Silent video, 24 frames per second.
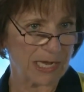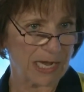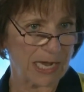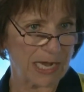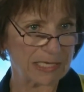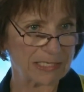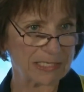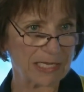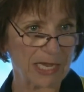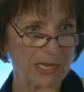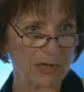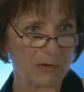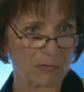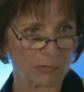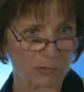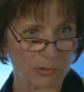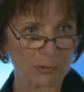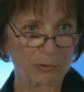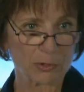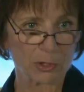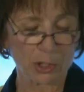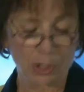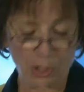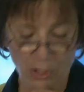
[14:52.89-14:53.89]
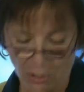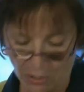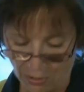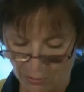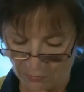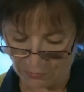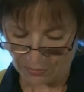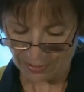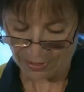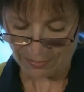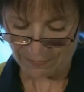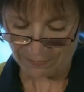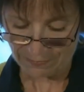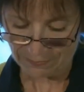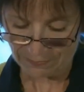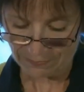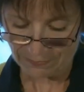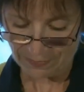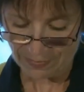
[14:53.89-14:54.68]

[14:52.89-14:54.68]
as I grew to call them,